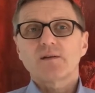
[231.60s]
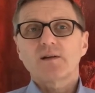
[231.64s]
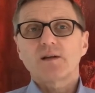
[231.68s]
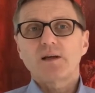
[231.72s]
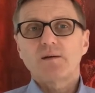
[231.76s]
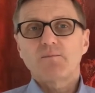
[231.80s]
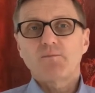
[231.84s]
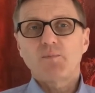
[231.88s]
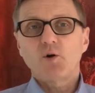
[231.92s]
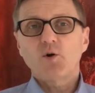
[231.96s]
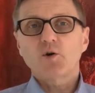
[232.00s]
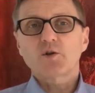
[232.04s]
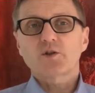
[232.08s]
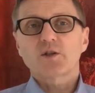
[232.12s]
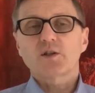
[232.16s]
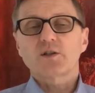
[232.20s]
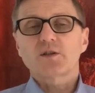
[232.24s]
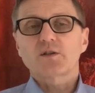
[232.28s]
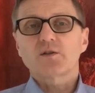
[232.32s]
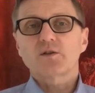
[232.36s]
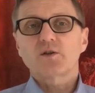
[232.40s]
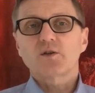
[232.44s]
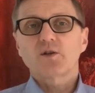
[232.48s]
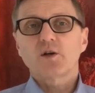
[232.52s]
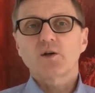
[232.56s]

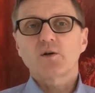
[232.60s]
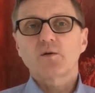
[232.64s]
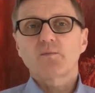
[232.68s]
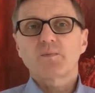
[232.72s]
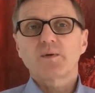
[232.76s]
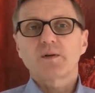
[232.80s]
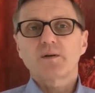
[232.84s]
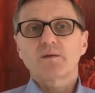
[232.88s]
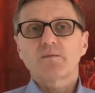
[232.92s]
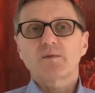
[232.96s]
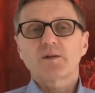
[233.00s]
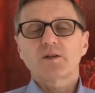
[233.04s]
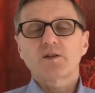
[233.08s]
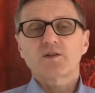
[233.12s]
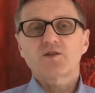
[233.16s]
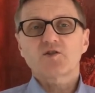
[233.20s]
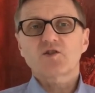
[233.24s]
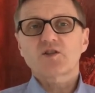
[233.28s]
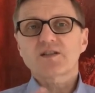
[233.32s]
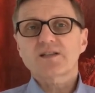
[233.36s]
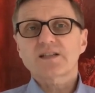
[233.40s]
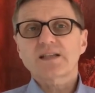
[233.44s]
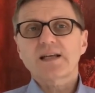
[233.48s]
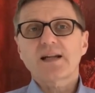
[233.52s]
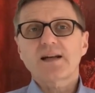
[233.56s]
important, you know, because
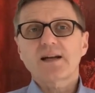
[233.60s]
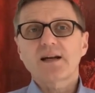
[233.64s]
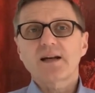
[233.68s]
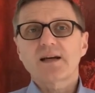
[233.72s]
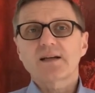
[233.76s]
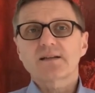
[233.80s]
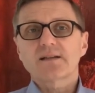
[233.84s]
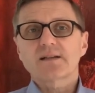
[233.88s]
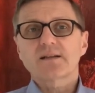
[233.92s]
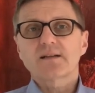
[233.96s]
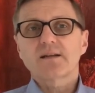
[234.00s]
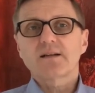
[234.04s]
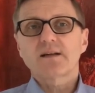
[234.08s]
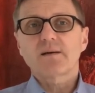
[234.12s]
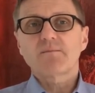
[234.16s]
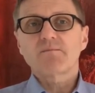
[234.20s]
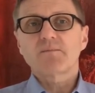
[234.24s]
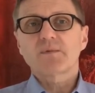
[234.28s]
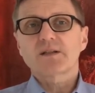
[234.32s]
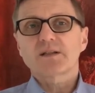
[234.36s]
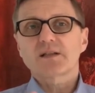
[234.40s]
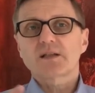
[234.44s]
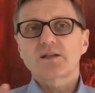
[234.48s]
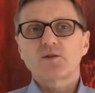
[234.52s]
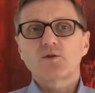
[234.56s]
just analyzing the
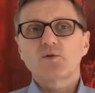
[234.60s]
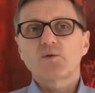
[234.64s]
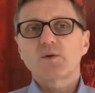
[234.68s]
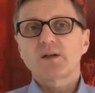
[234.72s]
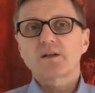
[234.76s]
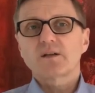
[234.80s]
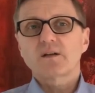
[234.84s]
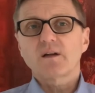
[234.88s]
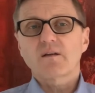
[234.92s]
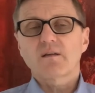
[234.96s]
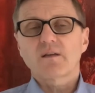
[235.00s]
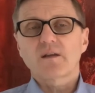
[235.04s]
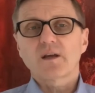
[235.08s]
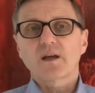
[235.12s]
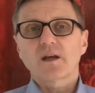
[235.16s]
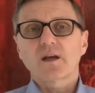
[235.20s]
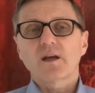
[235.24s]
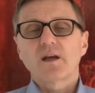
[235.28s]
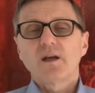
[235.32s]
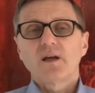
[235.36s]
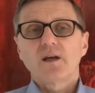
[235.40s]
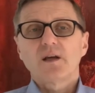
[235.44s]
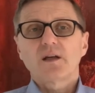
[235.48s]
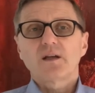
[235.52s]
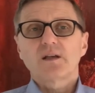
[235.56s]
numbers and doing nothing
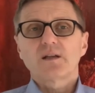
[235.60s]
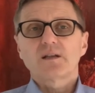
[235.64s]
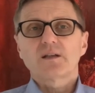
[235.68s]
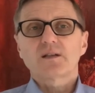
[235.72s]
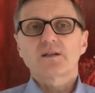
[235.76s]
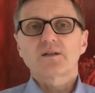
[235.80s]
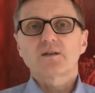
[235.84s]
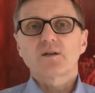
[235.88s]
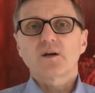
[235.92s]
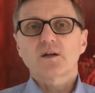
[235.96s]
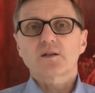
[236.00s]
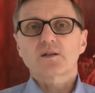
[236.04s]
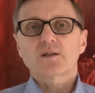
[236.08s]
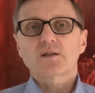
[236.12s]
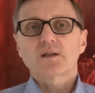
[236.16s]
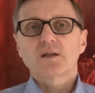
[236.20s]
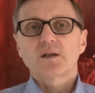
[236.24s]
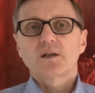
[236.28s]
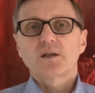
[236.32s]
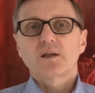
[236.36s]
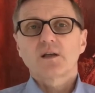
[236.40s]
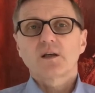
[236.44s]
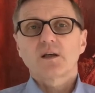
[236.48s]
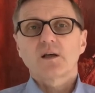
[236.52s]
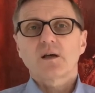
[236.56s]
is not
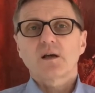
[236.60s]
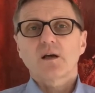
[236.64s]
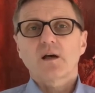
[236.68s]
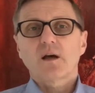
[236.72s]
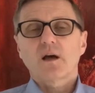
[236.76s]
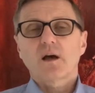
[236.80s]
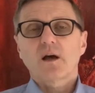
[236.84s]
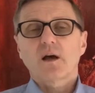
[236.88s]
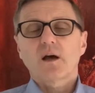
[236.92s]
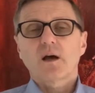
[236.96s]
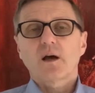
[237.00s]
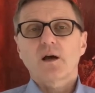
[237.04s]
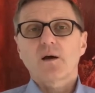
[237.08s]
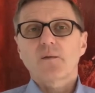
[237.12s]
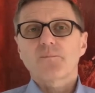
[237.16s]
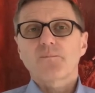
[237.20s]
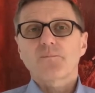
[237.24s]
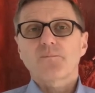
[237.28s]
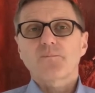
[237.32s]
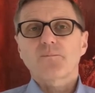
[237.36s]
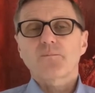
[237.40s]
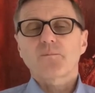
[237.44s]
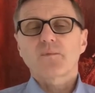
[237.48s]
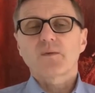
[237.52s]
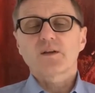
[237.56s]
um,
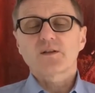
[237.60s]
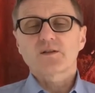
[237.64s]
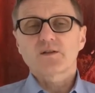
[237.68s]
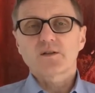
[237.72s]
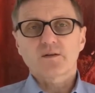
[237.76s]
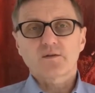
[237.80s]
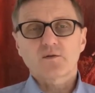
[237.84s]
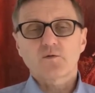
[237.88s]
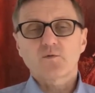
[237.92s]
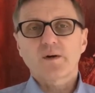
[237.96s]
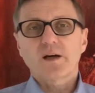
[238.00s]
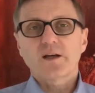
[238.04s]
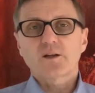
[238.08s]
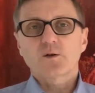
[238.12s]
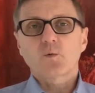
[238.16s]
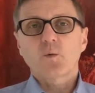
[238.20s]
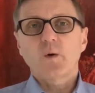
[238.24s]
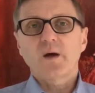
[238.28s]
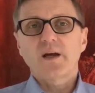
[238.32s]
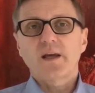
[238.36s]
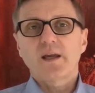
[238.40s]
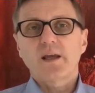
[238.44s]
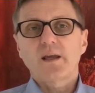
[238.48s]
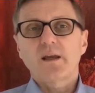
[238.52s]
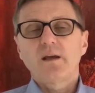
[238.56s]
is not the right
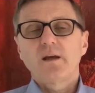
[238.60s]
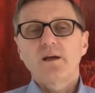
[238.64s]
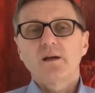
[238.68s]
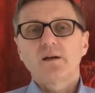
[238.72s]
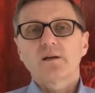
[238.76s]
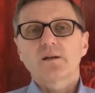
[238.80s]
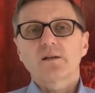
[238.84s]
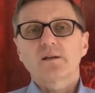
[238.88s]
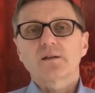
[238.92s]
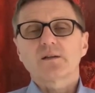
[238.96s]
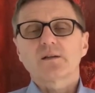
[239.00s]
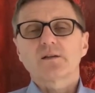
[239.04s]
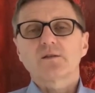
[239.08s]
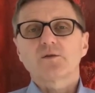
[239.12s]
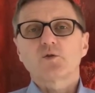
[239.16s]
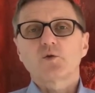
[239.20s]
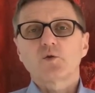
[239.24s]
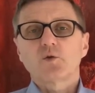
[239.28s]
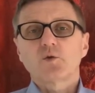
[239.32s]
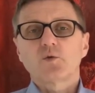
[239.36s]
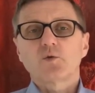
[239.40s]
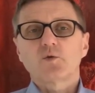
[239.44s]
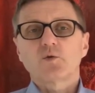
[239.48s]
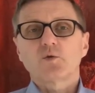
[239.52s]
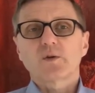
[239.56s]
way uh,
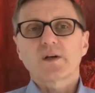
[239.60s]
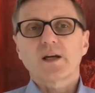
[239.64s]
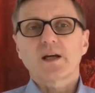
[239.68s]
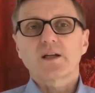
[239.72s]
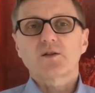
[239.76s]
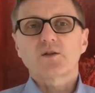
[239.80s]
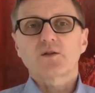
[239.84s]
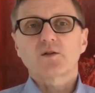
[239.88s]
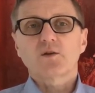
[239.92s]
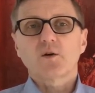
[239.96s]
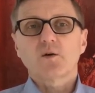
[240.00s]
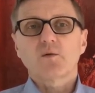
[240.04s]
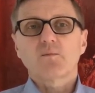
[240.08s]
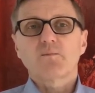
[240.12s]
to to get your